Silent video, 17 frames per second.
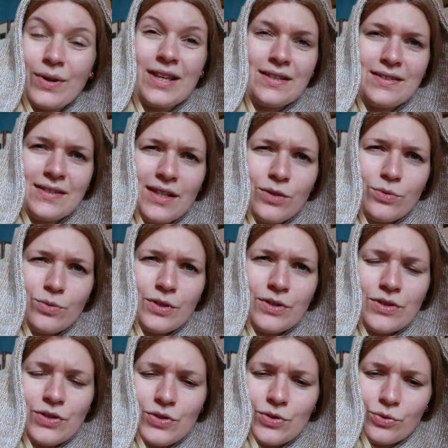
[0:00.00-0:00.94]
easy it
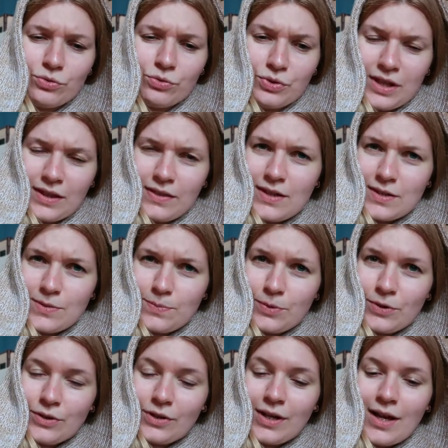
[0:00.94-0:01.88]
was to read this
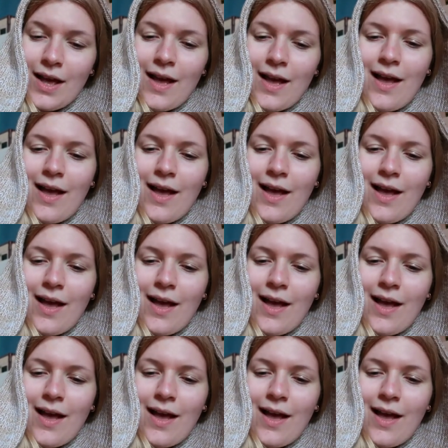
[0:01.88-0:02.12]
book.